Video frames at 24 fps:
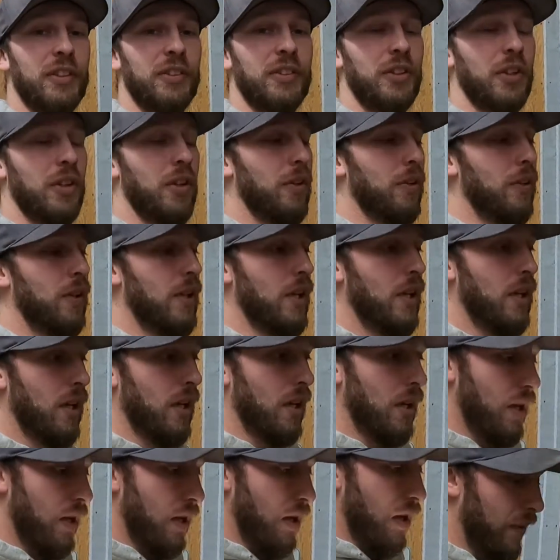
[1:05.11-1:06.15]
So
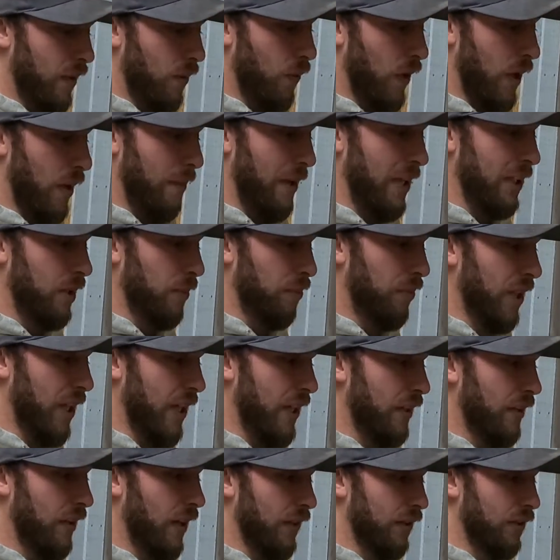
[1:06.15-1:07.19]
when I made the
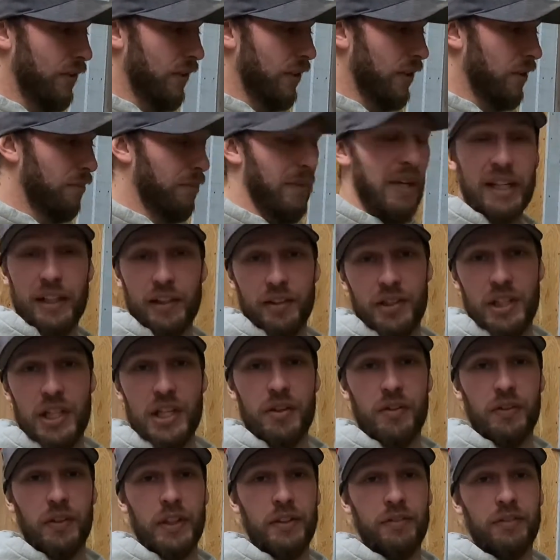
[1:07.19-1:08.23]
plate, I still didn't make a
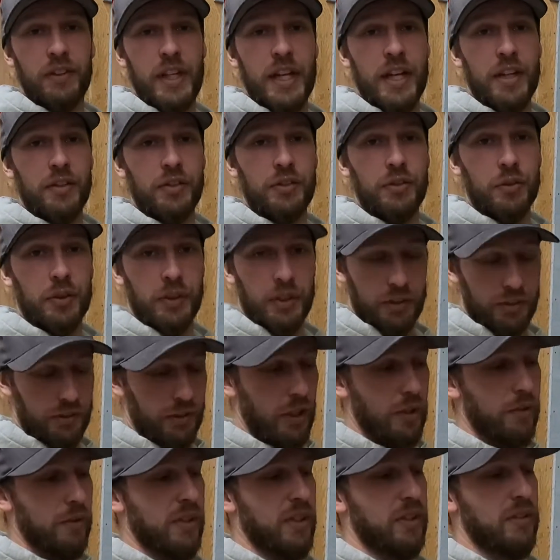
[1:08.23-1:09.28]
T3 flange. So we're gonna
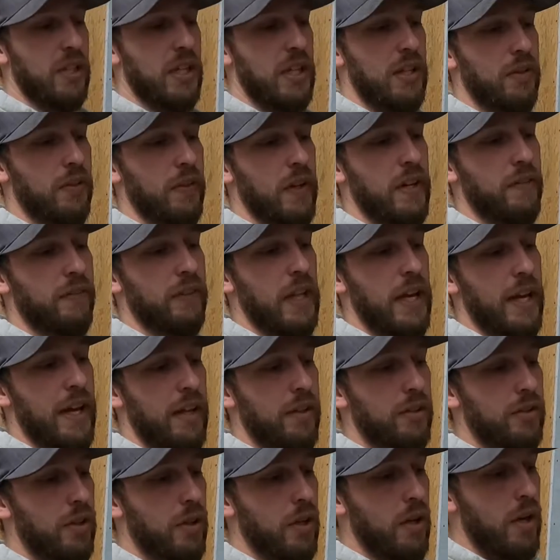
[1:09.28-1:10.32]
start with the T3
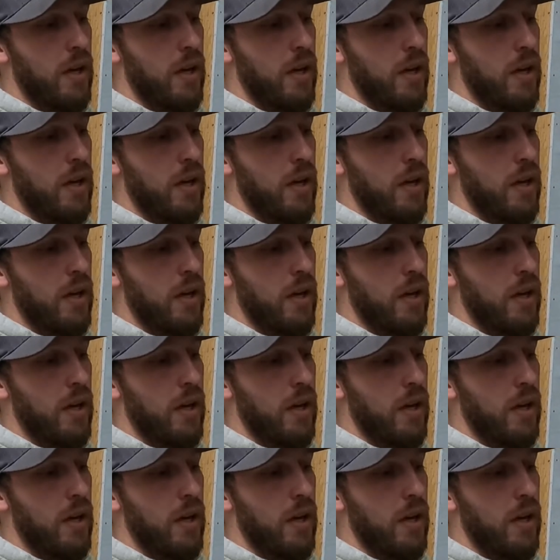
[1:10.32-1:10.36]
flange.